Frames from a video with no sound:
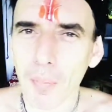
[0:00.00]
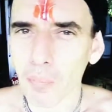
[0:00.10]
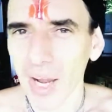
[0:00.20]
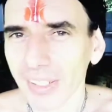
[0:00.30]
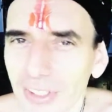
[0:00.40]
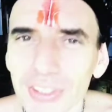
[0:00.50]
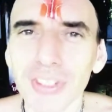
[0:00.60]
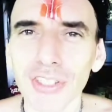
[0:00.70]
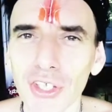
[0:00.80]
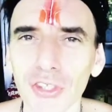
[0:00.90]
might
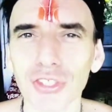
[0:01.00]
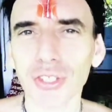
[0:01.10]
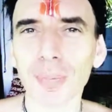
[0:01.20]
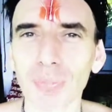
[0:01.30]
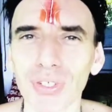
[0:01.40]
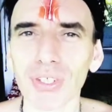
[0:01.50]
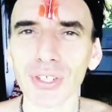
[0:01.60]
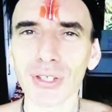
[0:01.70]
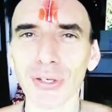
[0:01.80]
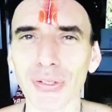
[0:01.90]
not
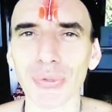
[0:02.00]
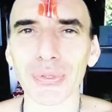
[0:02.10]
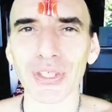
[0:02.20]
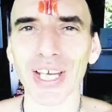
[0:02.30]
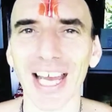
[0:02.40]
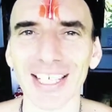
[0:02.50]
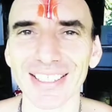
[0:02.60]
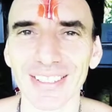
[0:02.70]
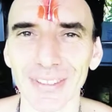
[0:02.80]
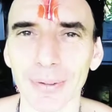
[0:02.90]
be a good
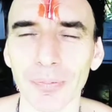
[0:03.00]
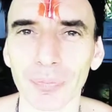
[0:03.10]
idea.